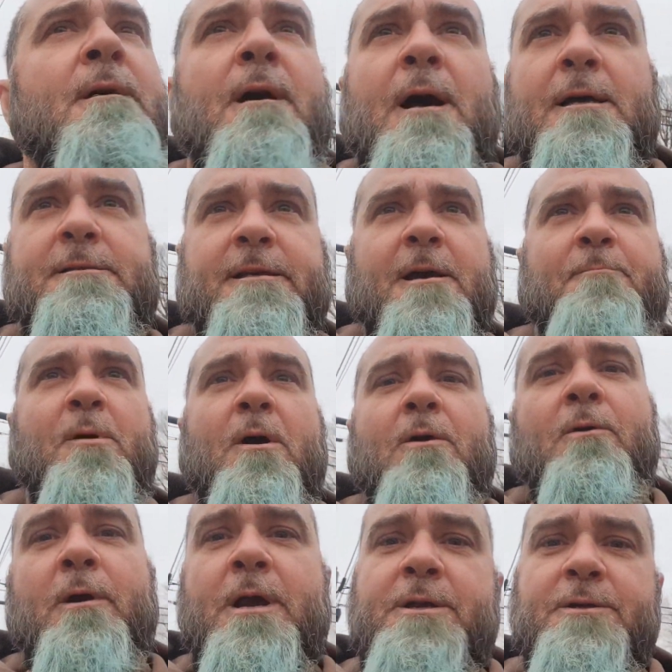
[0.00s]
I see a
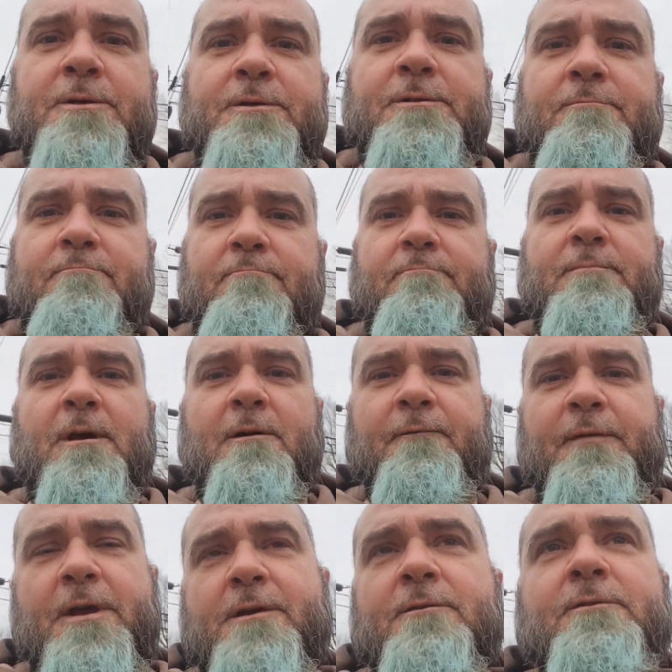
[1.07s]
park ranger's
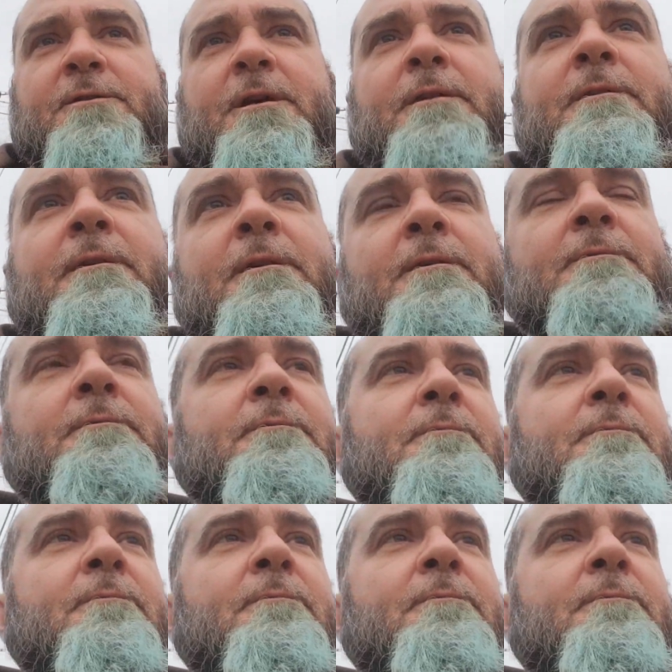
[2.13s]
vehicle sitting there.